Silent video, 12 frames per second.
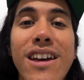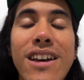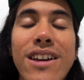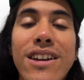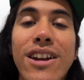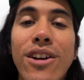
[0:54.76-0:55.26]

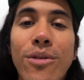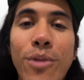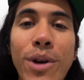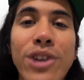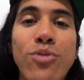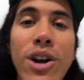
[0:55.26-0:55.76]

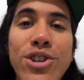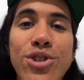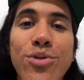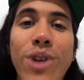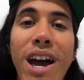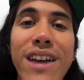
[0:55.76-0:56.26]
We just want
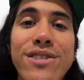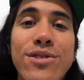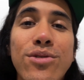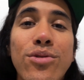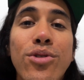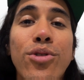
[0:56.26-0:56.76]
you guys
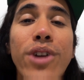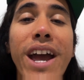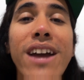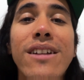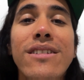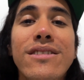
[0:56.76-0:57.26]
to
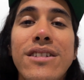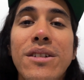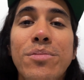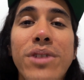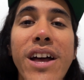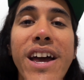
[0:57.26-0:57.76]
create,
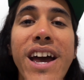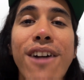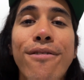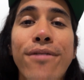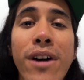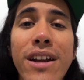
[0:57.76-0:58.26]
to play,
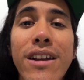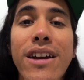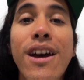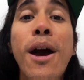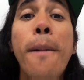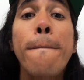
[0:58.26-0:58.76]
have
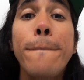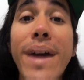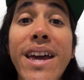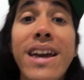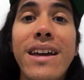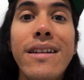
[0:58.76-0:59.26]
fun,
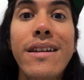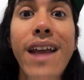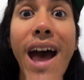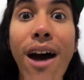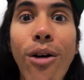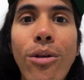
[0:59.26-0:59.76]
make it
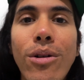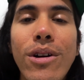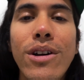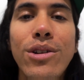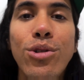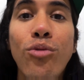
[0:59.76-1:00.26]
now.
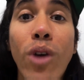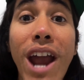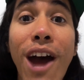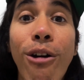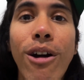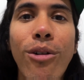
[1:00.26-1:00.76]
You have 1
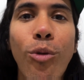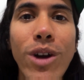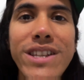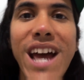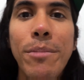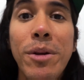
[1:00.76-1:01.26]
hour,
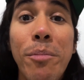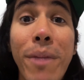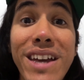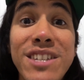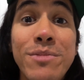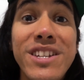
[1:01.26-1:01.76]
one time limit,
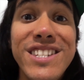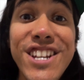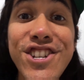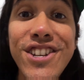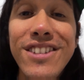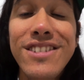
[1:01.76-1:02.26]
make some
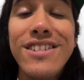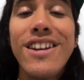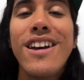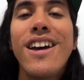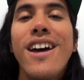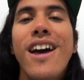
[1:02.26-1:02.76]
decisions.
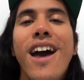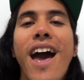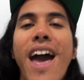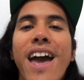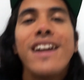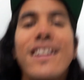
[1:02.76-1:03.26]

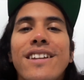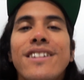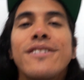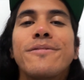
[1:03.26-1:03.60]
And